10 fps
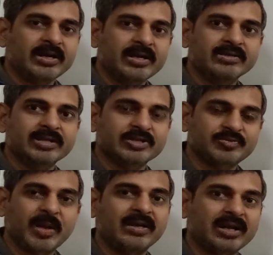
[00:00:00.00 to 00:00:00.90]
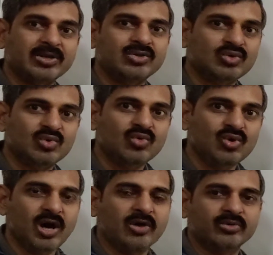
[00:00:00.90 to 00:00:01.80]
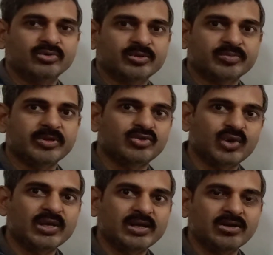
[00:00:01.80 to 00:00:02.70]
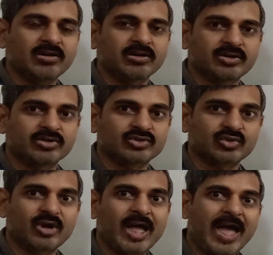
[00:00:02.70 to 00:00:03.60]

is expected to cool down to something $20 or so,